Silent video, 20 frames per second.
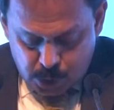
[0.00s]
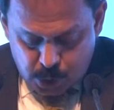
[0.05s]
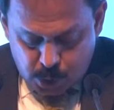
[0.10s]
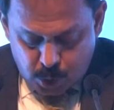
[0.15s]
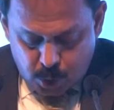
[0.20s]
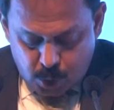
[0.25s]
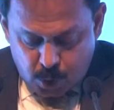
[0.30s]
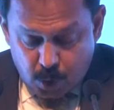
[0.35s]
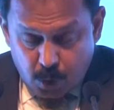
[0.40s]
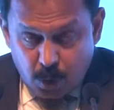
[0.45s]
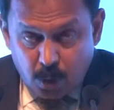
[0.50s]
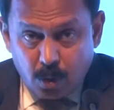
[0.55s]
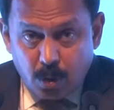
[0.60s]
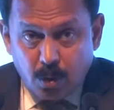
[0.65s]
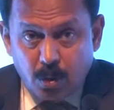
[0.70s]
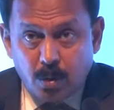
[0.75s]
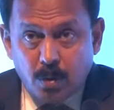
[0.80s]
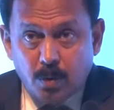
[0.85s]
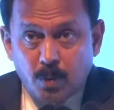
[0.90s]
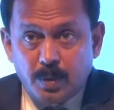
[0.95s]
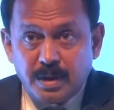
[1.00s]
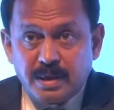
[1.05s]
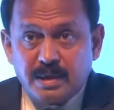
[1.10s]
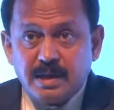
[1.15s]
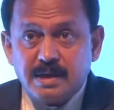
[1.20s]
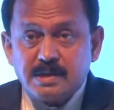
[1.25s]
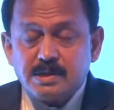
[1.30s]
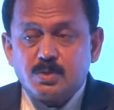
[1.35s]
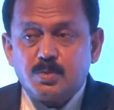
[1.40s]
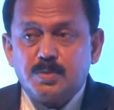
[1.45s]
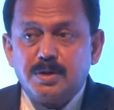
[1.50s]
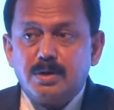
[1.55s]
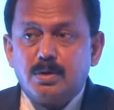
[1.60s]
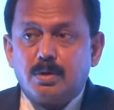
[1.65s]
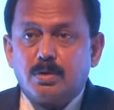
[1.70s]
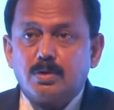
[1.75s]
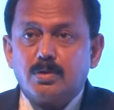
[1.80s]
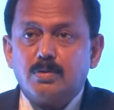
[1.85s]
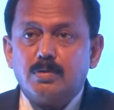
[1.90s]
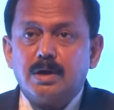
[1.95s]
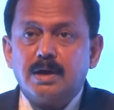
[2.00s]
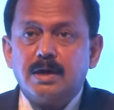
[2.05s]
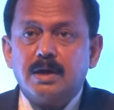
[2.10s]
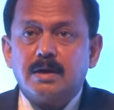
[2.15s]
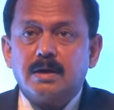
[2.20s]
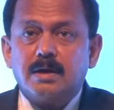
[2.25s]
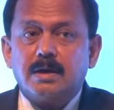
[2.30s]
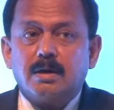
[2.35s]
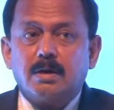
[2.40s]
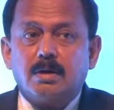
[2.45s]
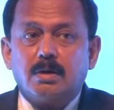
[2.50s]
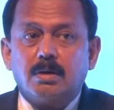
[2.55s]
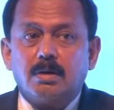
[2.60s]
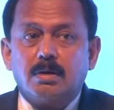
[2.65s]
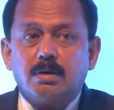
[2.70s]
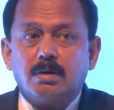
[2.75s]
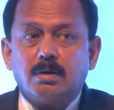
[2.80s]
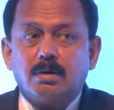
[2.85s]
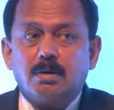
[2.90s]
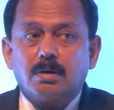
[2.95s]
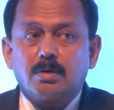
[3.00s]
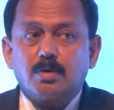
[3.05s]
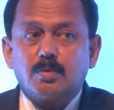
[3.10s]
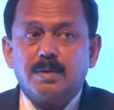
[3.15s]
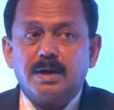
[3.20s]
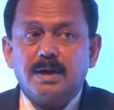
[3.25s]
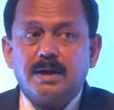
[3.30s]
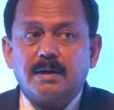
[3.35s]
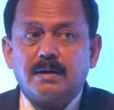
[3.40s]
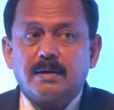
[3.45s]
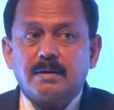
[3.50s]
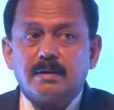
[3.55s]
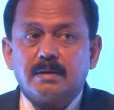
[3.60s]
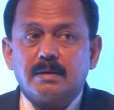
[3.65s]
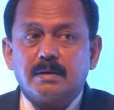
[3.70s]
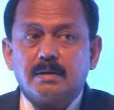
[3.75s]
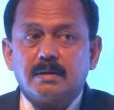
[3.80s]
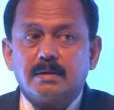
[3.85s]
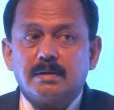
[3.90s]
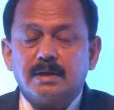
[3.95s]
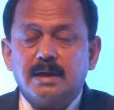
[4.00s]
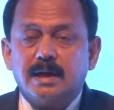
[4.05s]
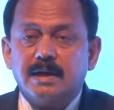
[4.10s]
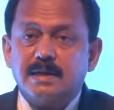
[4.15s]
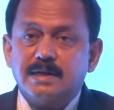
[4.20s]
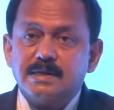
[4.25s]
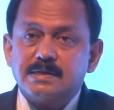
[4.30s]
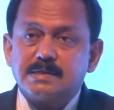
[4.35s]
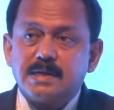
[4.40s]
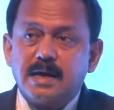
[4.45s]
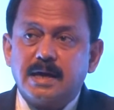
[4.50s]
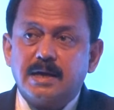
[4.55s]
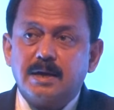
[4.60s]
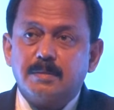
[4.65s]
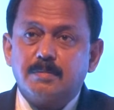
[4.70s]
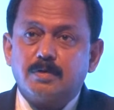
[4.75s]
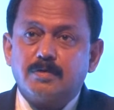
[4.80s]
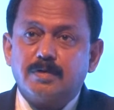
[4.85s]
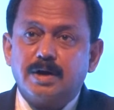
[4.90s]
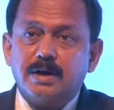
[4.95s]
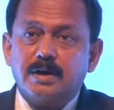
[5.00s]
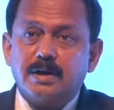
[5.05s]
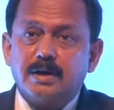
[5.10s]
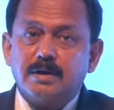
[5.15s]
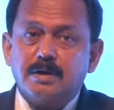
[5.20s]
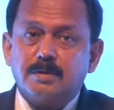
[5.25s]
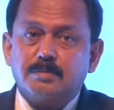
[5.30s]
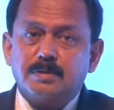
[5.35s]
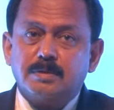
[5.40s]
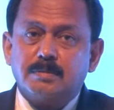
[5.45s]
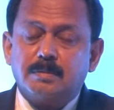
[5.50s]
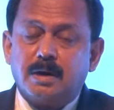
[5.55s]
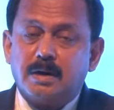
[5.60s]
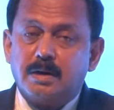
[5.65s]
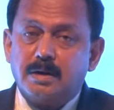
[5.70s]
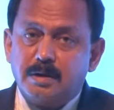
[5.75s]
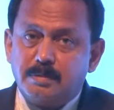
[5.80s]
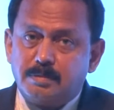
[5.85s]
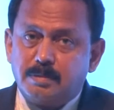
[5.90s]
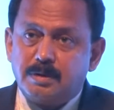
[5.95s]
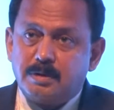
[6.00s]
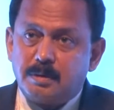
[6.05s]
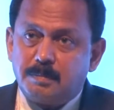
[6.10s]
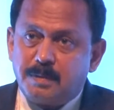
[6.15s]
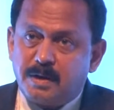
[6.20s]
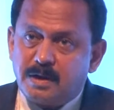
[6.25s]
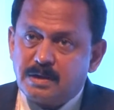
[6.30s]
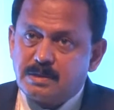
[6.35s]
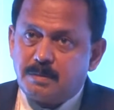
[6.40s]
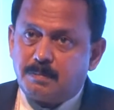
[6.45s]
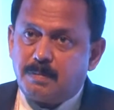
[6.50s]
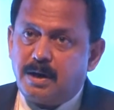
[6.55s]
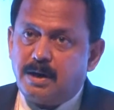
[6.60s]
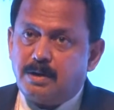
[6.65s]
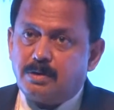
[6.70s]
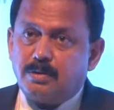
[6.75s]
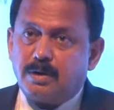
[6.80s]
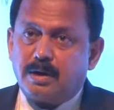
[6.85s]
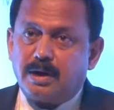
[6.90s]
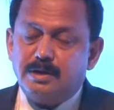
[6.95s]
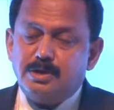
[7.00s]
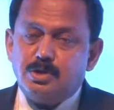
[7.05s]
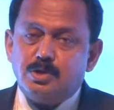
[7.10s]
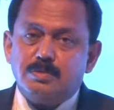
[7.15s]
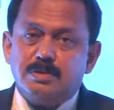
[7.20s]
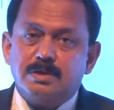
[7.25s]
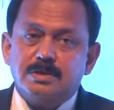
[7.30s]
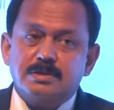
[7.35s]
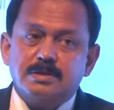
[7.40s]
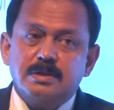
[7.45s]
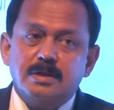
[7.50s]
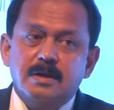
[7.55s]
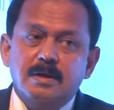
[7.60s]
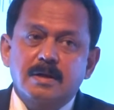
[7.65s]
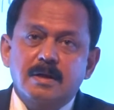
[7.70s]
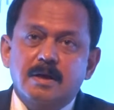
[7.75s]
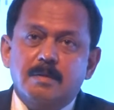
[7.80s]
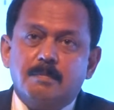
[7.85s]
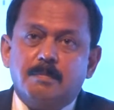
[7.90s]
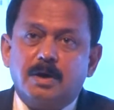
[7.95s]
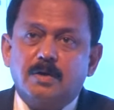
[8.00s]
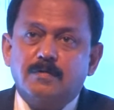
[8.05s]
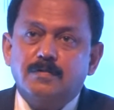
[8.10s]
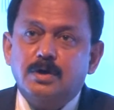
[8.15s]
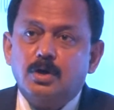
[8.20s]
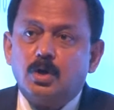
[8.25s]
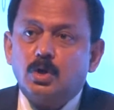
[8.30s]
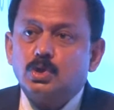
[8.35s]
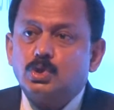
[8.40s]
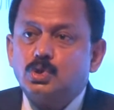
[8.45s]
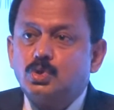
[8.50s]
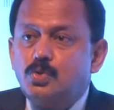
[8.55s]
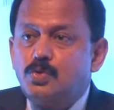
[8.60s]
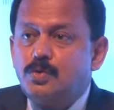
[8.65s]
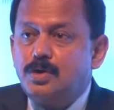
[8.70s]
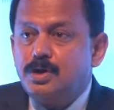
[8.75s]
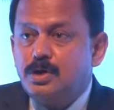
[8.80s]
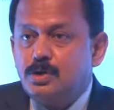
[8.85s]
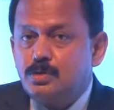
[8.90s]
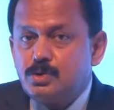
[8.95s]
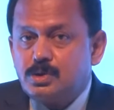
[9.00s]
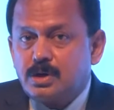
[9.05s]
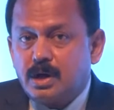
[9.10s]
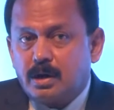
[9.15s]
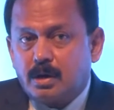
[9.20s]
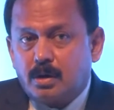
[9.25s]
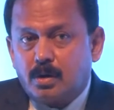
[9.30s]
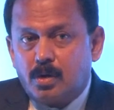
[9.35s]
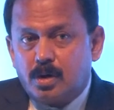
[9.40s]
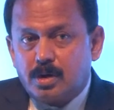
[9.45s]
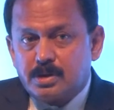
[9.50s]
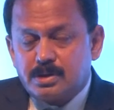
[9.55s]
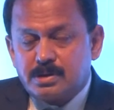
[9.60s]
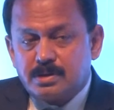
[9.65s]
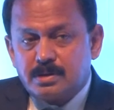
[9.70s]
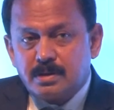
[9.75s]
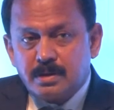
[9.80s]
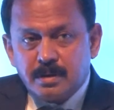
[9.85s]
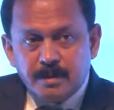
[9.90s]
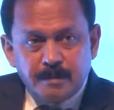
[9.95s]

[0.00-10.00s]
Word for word: So with this, we not only automate the LT side and provide uninterrupted power supply to the consumers, but we also reduce our cost